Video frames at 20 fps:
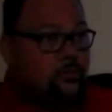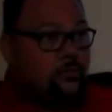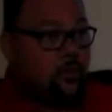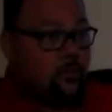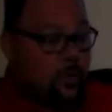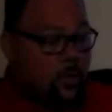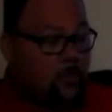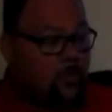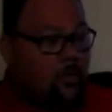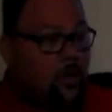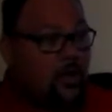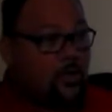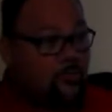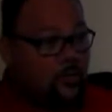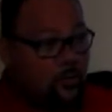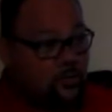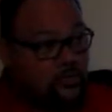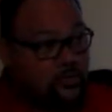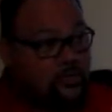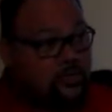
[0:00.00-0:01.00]
Remember
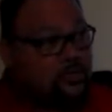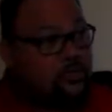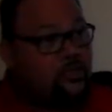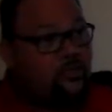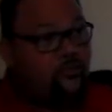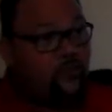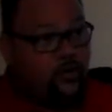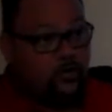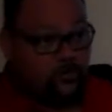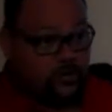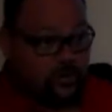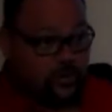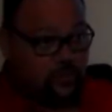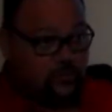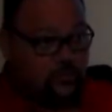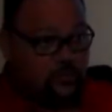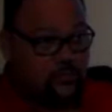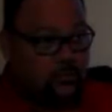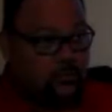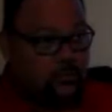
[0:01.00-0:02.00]
osmosis and
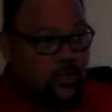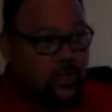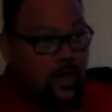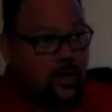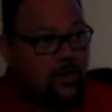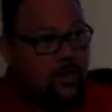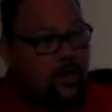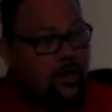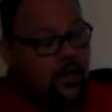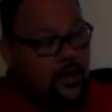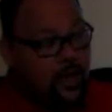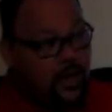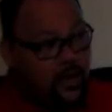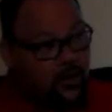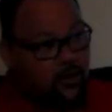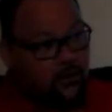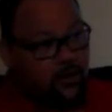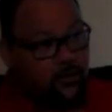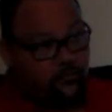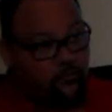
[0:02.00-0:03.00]
diffusion. Okay?
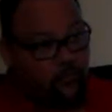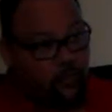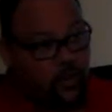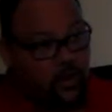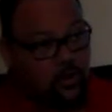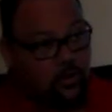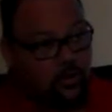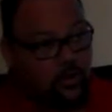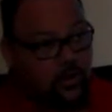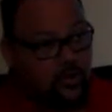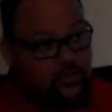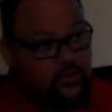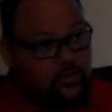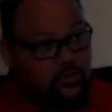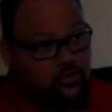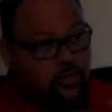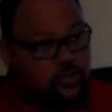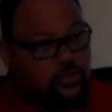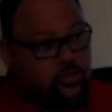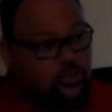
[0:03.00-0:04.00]
Area of greater
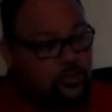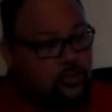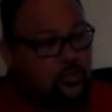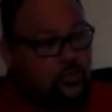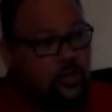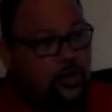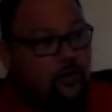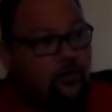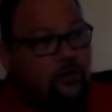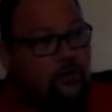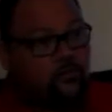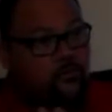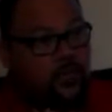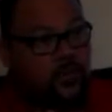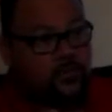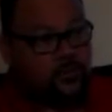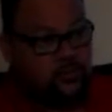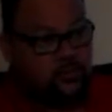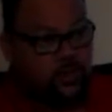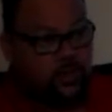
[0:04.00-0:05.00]
concentration to an area of
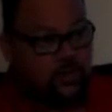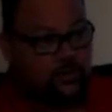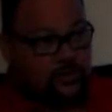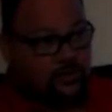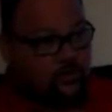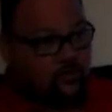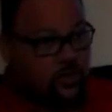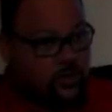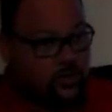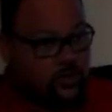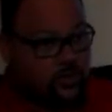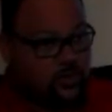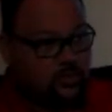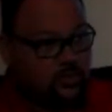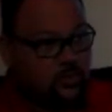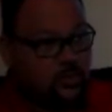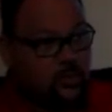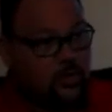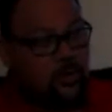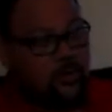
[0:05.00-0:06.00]
lesser concentration.
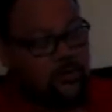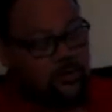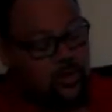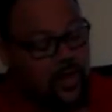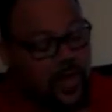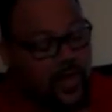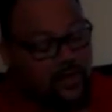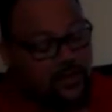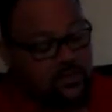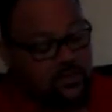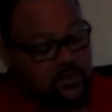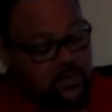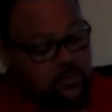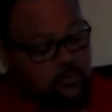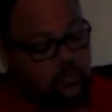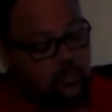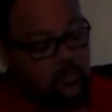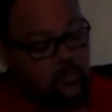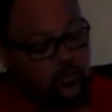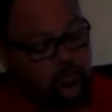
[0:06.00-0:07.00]
So
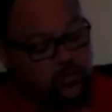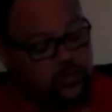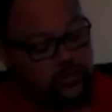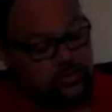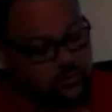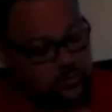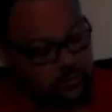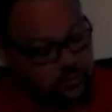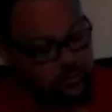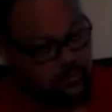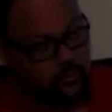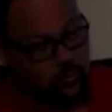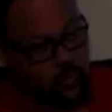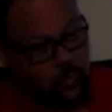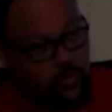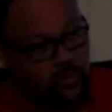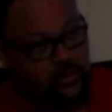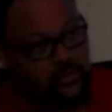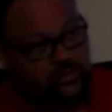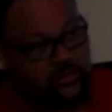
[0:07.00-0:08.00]
oxygen moves
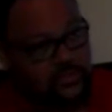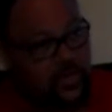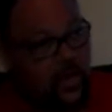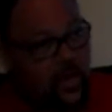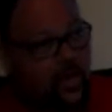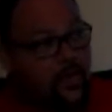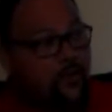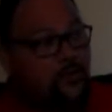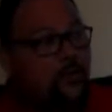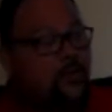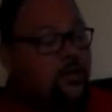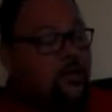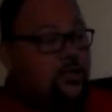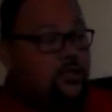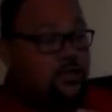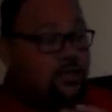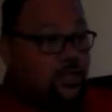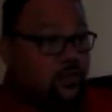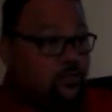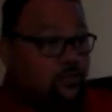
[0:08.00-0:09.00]
where it's not,
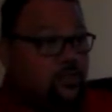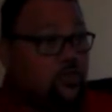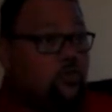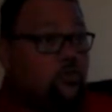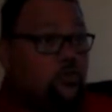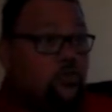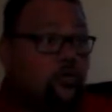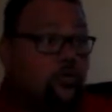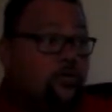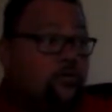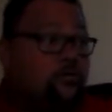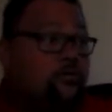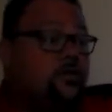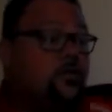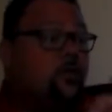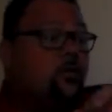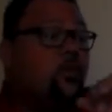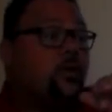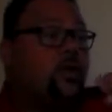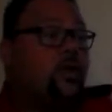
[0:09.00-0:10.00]
CO2 moves
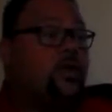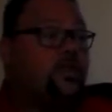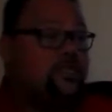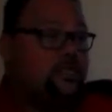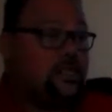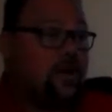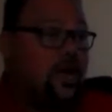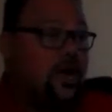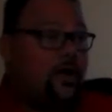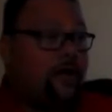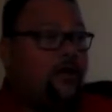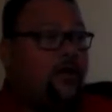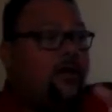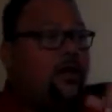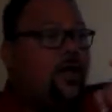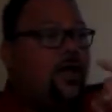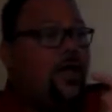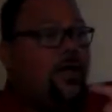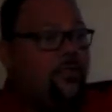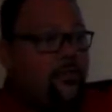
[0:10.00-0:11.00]
where it's not.
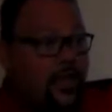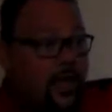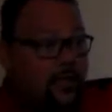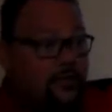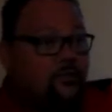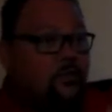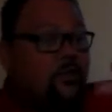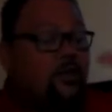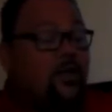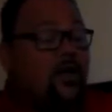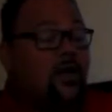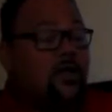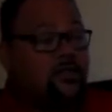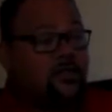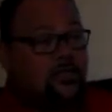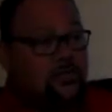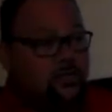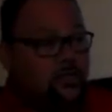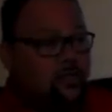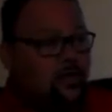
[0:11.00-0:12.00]
And that's what
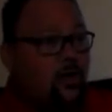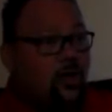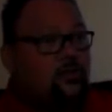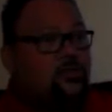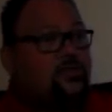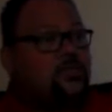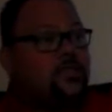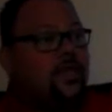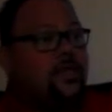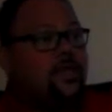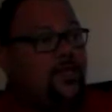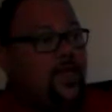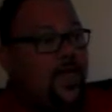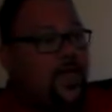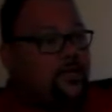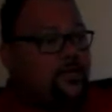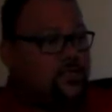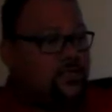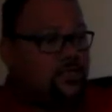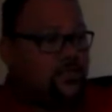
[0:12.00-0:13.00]
constantly causes that
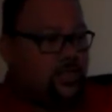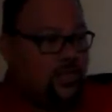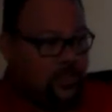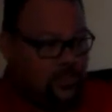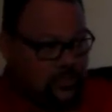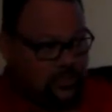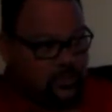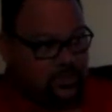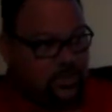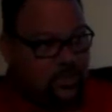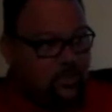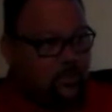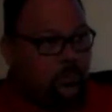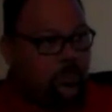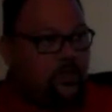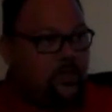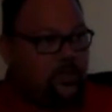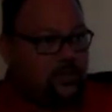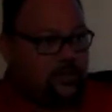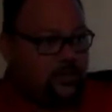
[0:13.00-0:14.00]
gas exchange to take
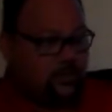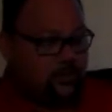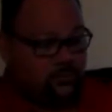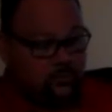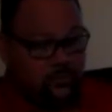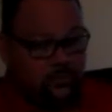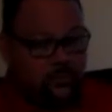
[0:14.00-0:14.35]
place.